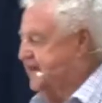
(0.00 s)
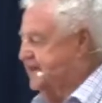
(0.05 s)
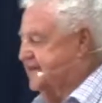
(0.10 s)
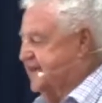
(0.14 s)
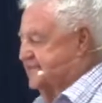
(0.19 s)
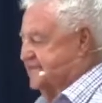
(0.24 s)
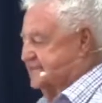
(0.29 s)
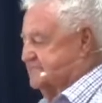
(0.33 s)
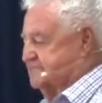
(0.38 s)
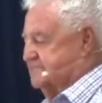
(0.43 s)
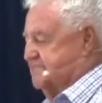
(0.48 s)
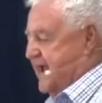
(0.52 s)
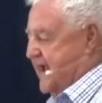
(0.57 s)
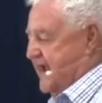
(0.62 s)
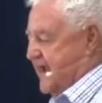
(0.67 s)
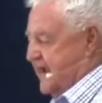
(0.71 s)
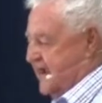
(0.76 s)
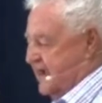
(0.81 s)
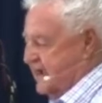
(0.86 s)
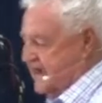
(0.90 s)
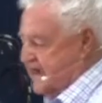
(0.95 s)
It doesn't
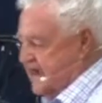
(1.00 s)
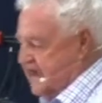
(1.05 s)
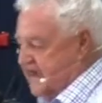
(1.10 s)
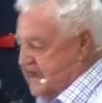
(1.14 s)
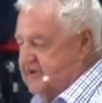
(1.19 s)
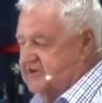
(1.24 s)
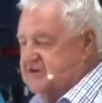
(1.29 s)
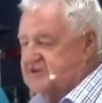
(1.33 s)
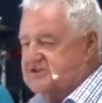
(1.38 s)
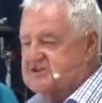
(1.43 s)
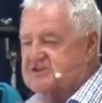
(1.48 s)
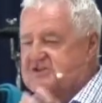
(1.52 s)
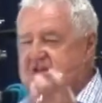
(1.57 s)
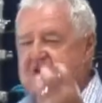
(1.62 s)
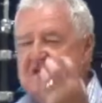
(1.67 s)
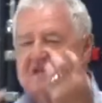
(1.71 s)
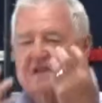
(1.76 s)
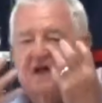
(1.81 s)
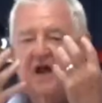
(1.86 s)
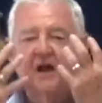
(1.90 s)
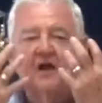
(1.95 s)
matter. You just
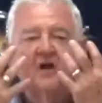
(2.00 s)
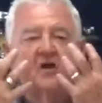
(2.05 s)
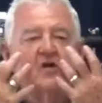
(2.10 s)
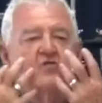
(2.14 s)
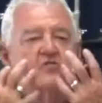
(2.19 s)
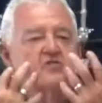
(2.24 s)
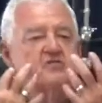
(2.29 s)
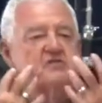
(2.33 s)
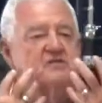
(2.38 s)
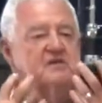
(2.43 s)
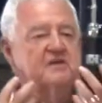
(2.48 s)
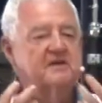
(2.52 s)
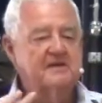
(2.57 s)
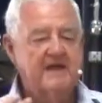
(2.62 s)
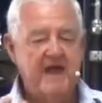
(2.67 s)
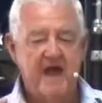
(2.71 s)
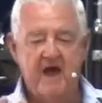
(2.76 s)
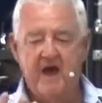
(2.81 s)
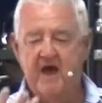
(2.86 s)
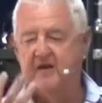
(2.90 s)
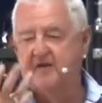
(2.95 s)
see that oozing
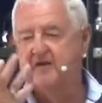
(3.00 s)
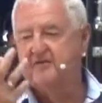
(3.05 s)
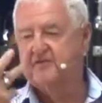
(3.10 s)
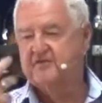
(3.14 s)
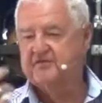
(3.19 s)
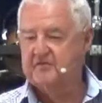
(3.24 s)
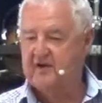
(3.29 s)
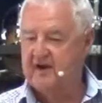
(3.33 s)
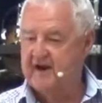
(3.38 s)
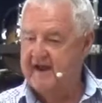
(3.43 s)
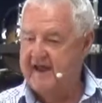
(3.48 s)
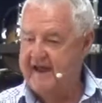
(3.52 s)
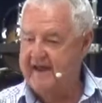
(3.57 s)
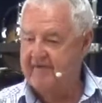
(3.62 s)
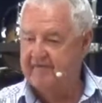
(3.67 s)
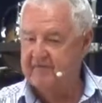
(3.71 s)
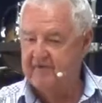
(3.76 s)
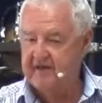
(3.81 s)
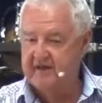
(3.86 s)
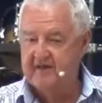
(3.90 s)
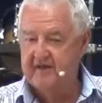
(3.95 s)
down. You just got to
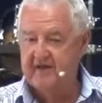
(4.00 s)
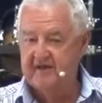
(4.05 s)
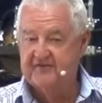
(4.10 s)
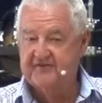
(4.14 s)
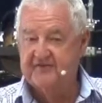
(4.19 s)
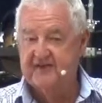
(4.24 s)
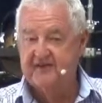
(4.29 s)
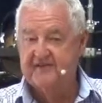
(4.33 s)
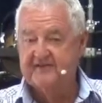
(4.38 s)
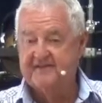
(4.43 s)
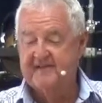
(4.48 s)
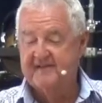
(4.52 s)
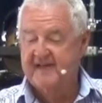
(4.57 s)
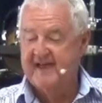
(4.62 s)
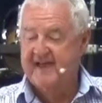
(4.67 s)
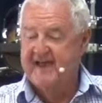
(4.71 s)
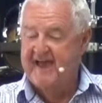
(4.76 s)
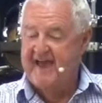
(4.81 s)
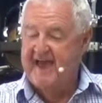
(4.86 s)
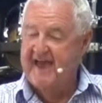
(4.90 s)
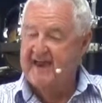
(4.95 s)
have one of those things.
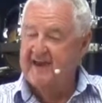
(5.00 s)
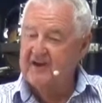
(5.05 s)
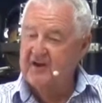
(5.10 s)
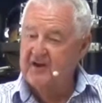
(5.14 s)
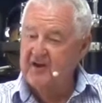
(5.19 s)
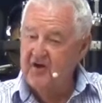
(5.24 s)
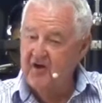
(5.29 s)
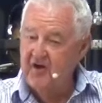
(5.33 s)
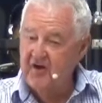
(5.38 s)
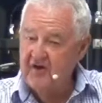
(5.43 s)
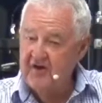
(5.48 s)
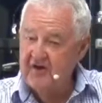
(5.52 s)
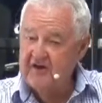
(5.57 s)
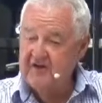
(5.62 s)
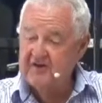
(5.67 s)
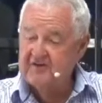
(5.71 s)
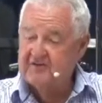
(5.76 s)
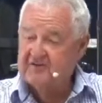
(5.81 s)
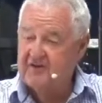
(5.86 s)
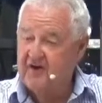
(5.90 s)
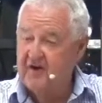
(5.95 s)
And
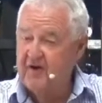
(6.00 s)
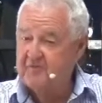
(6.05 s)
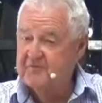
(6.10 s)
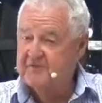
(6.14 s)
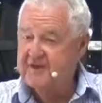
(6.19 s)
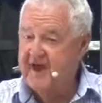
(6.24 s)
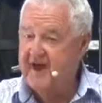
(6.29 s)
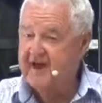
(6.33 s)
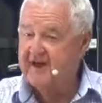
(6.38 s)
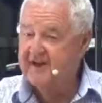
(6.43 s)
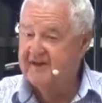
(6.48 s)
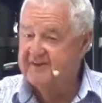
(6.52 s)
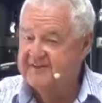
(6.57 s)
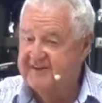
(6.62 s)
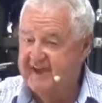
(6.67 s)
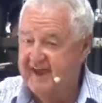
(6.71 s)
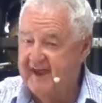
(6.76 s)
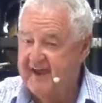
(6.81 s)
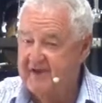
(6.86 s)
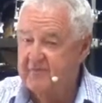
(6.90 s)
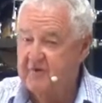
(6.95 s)
9 times out of
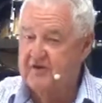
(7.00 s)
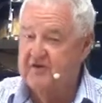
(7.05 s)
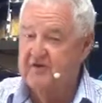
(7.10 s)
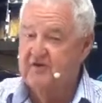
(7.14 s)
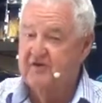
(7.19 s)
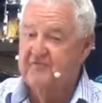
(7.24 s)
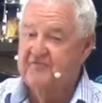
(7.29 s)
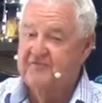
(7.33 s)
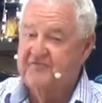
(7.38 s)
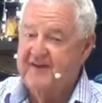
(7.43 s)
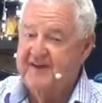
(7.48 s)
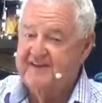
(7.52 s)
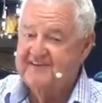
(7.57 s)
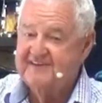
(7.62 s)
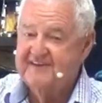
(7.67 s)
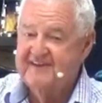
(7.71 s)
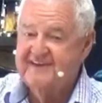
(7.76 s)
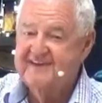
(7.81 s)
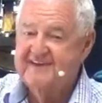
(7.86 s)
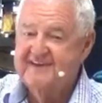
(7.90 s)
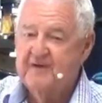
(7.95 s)
10, when you
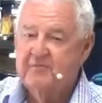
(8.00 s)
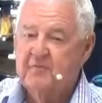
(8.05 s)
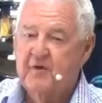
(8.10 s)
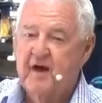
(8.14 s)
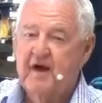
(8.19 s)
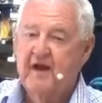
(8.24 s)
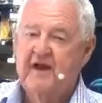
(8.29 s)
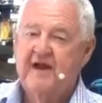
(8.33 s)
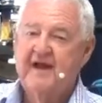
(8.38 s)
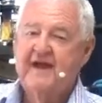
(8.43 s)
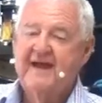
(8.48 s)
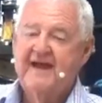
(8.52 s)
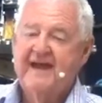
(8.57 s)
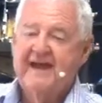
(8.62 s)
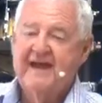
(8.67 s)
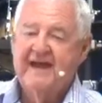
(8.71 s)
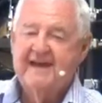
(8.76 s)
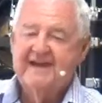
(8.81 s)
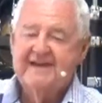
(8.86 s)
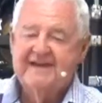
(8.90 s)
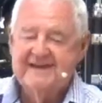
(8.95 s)
eventually get one,
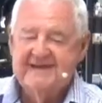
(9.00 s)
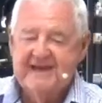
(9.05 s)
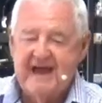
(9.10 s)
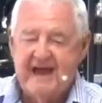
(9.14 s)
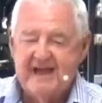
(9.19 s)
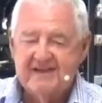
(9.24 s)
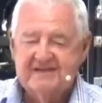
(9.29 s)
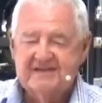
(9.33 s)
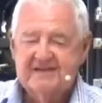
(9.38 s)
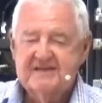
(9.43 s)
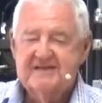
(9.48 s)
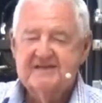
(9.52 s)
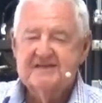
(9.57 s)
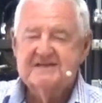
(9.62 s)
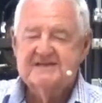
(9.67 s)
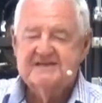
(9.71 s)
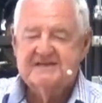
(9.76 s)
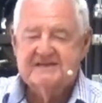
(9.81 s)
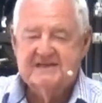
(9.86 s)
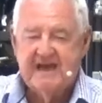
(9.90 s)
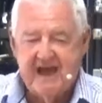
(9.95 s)
it doesn't
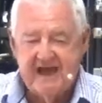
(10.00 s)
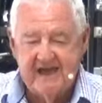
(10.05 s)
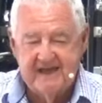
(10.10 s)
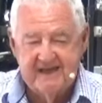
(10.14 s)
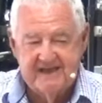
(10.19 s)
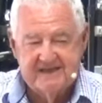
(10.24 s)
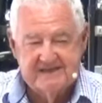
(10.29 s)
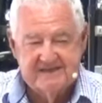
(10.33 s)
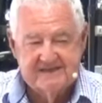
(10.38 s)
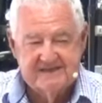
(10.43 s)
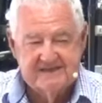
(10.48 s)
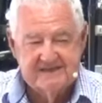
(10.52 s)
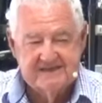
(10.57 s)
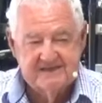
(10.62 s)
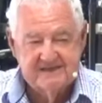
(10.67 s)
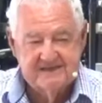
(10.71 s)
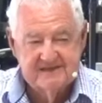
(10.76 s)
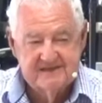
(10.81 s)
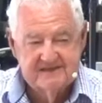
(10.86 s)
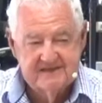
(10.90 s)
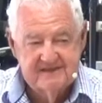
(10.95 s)
taste
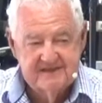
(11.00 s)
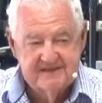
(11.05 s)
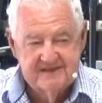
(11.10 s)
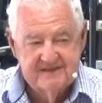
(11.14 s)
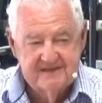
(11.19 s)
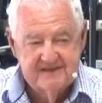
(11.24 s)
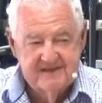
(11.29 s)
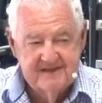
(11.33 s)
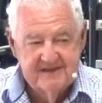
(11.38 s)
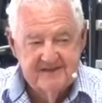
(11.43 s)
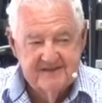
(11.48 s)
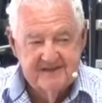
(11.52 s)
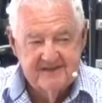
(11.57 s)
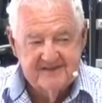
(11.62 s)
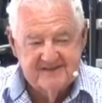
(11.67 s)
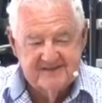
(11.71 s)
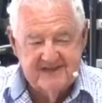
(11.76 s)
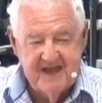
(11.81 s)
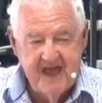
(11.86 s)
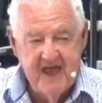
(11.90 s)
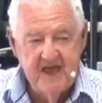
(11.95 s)
the
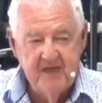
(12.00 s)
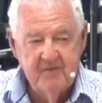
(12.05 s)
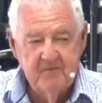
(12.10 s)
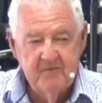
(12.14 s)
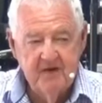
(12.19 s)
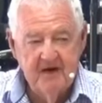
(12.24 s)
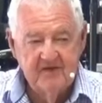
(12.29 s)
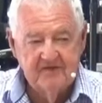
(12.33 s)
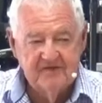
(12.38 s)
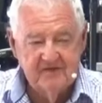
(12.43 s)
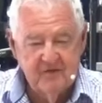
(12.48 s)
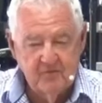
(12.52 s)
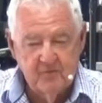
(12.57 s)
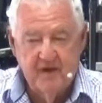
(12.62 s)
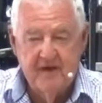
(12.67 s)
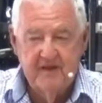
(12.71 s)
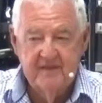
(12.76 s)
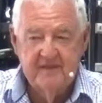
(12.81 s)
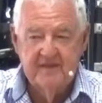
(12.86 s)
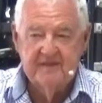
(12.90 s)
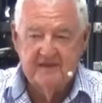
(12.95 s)
same as the
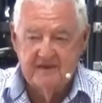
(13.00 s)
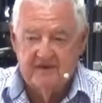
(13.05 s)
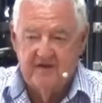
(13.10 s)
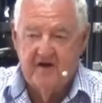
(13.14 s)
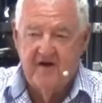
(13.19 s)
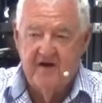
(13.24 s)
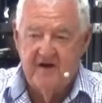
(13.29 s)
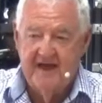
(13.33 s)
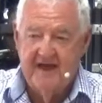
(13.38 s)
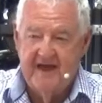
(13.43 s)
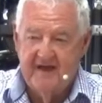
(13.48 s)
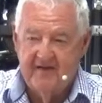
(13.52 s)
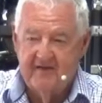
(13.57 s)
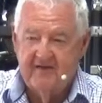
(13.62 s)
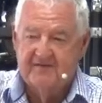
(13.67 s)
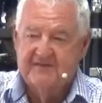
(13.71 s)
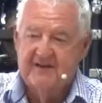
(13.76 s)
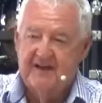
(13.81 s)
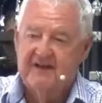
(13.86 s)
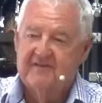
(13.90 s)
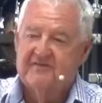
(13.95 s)
one that the guy had
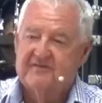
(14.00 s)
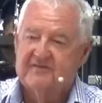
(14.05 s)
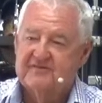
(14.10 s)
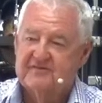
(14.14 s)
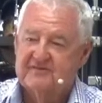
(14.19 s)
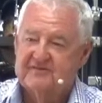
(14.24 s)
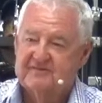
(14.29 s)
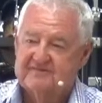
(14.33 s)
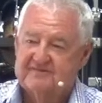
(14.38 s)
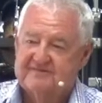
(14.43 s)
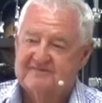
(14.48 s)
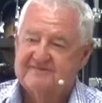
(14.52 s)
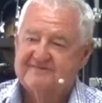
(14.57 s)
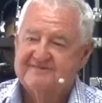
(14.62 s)
on television.